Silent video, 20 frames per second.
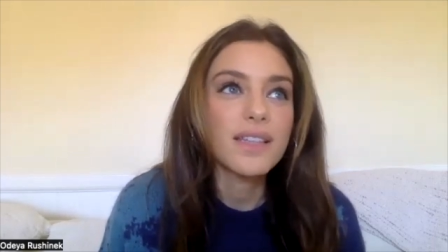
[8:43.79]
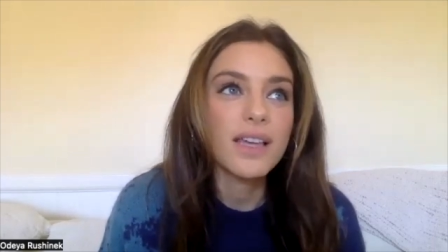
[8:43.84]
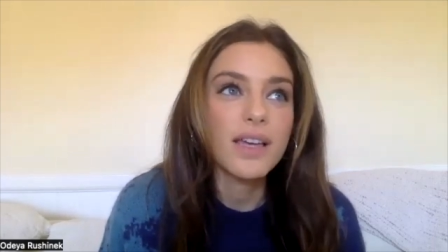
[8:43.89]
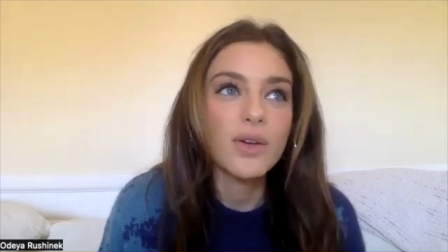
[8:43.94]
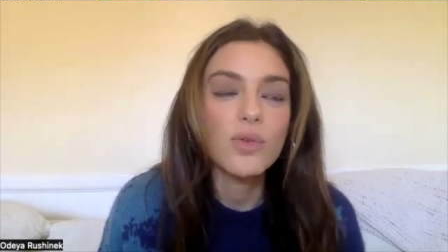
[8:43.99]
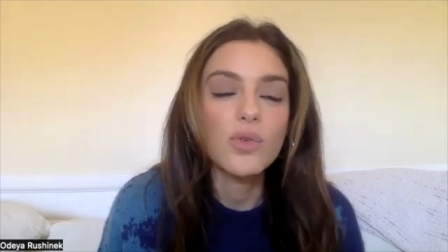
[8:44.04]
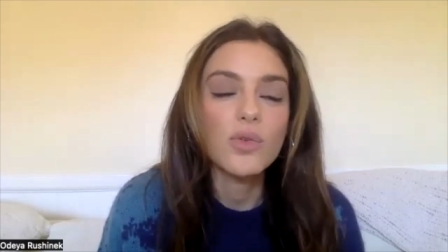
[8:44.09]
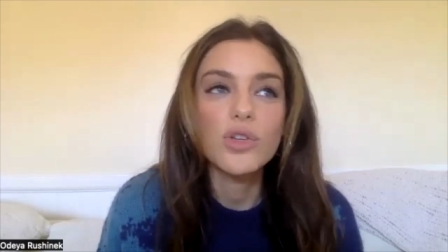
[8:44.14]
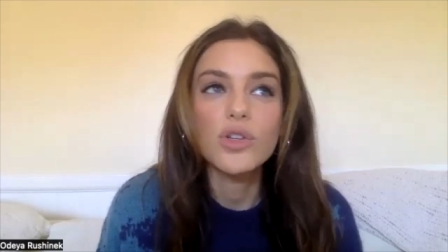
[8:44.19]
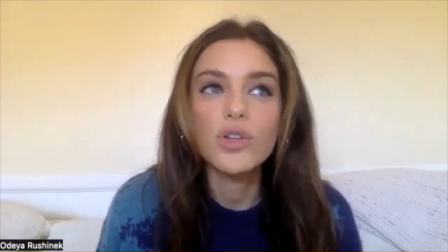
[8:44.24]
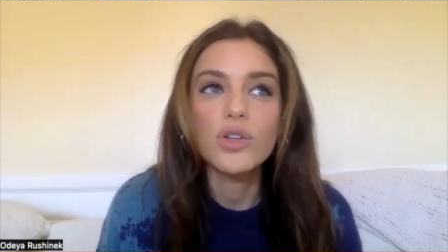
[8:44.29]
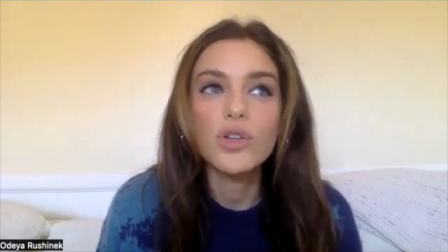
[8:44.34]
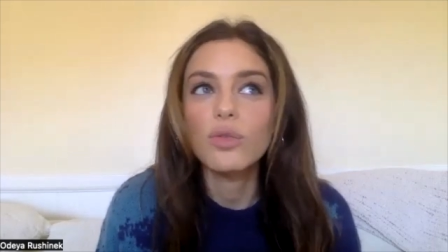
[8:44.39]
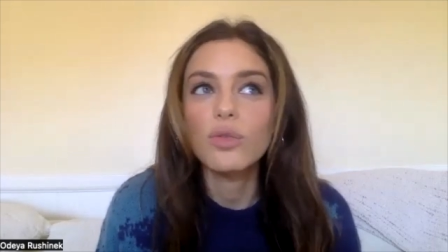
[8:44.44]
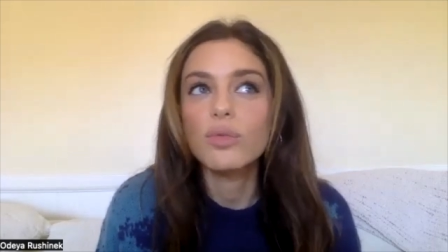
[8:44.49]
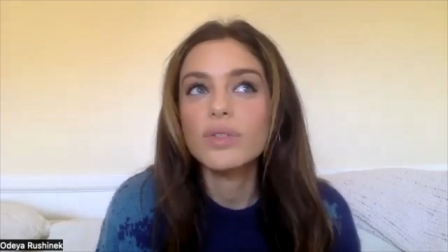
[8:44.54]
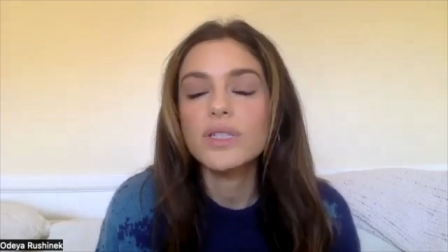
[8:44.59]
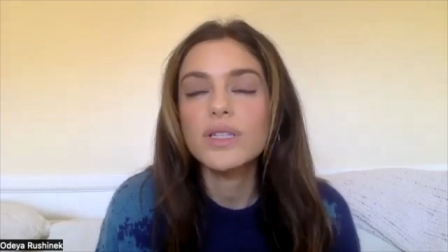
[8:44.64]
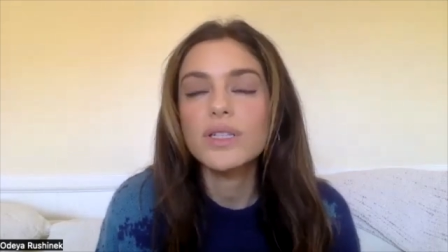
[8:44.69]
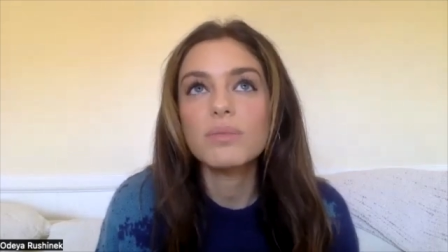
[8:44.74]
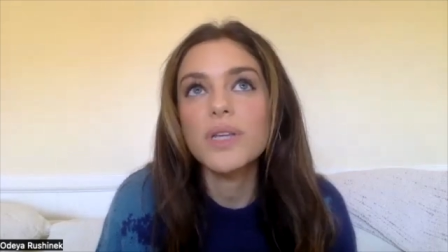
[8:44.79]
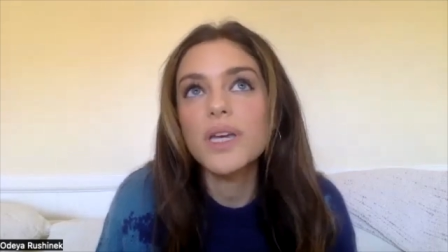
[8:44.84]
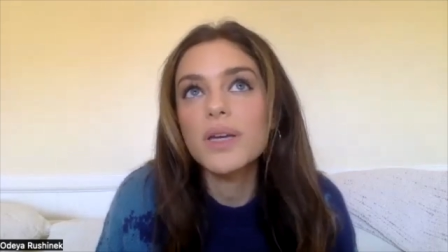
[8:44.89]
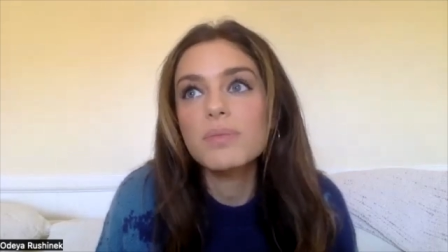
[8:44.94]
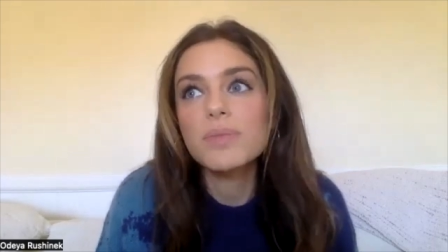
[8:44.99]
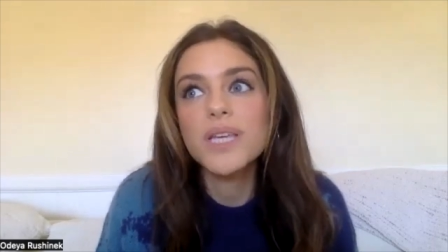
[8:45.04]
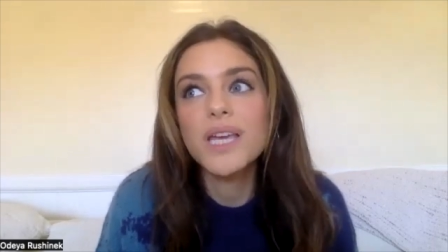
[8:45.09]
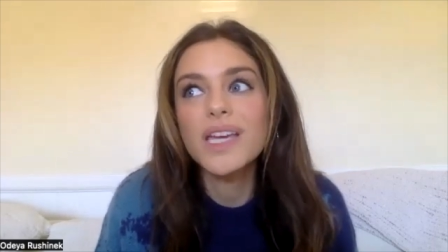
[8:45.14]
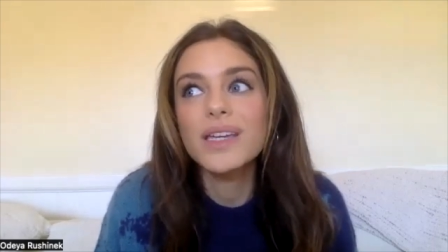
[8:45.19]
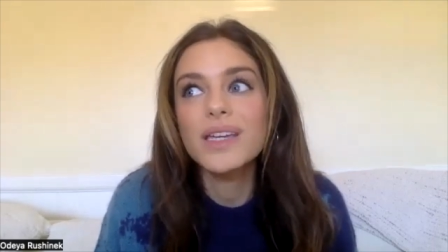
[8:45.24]
I you know
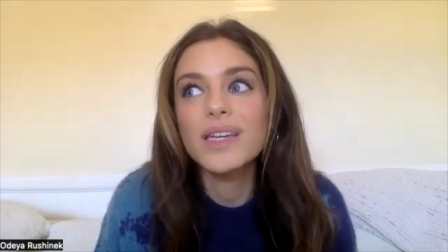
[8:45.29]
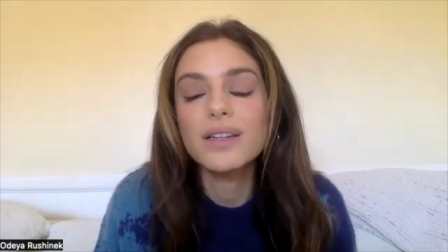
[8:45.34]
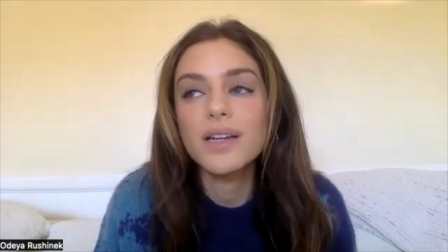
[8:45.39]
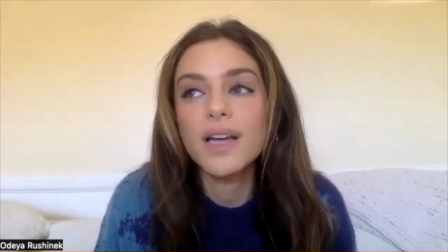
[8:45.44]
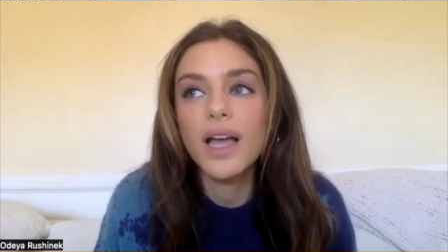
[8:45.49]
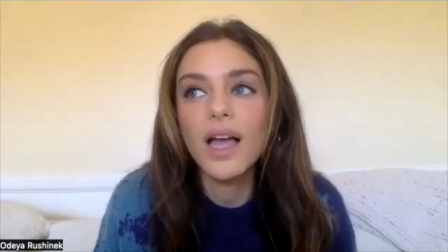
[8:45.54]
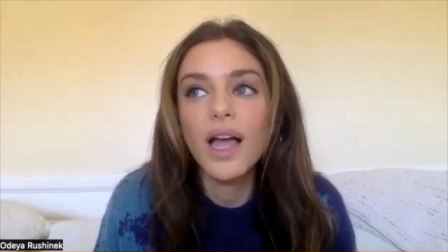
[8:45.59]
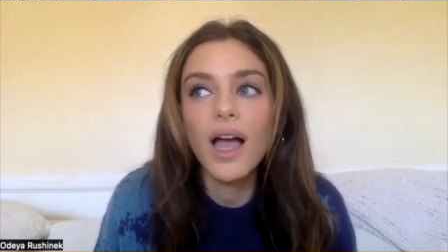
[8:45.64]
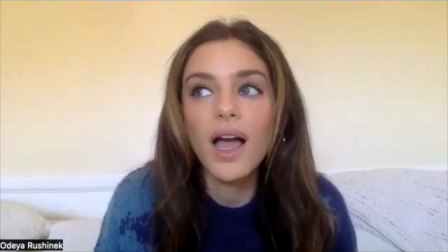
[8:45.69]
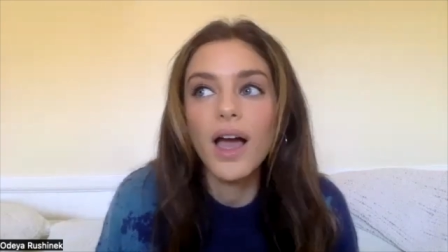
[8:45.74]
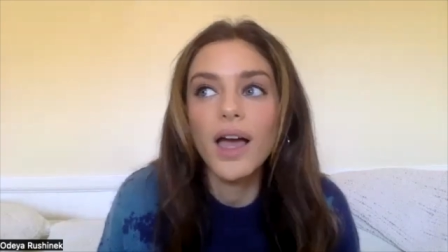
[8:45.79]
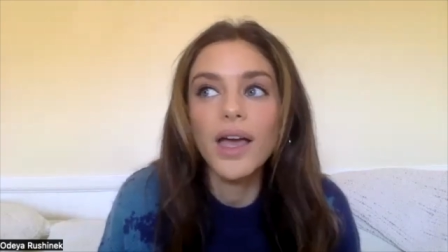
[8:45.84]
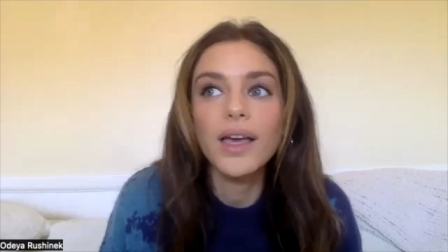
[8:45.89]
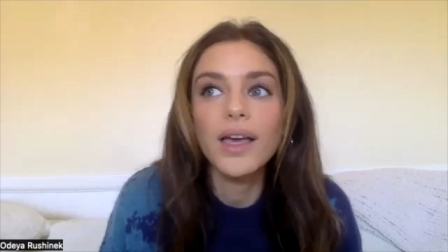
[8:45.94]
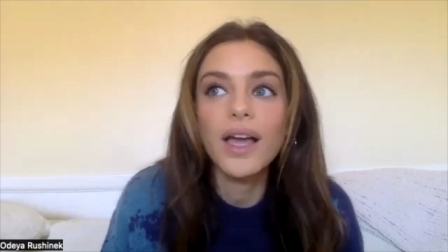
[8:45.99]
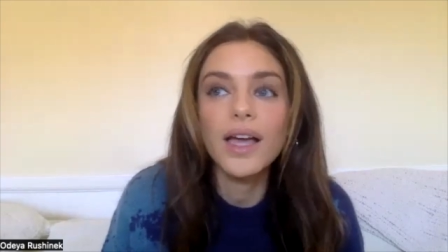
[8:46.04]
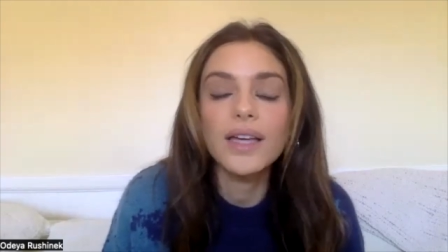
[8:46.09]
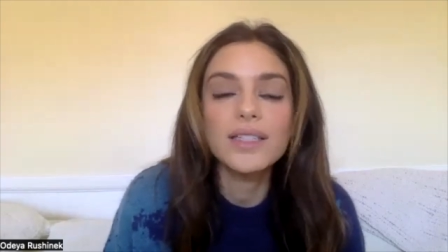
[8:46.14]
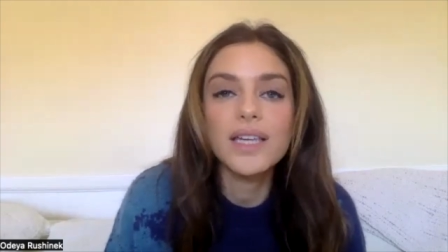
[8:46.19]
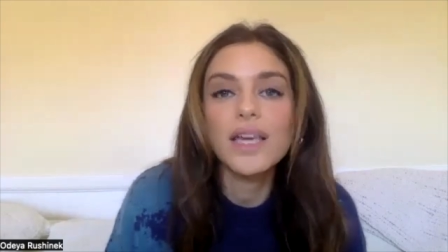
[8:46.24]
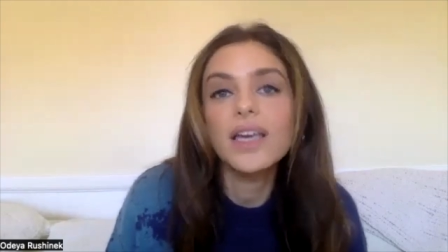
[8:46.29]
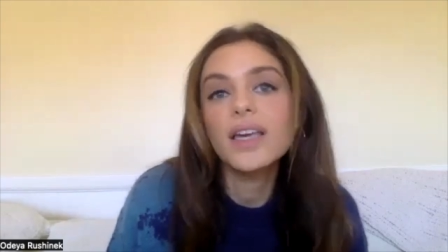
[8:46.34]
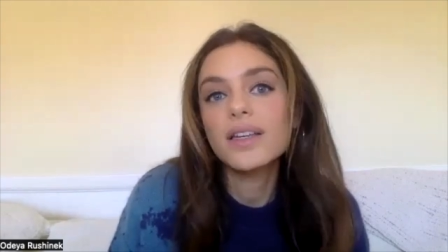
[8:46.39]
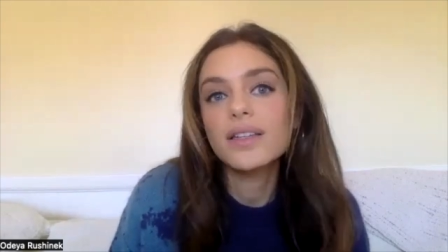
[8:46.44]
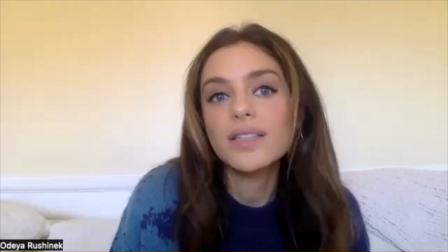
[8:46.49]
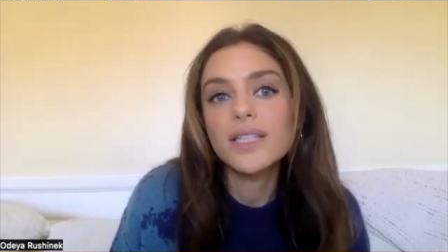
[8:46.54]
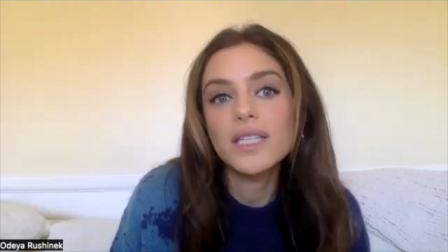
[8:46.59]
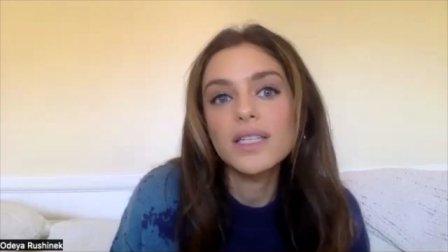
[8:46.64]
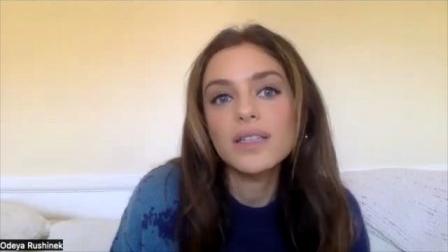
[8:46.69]
sometimes I I, I take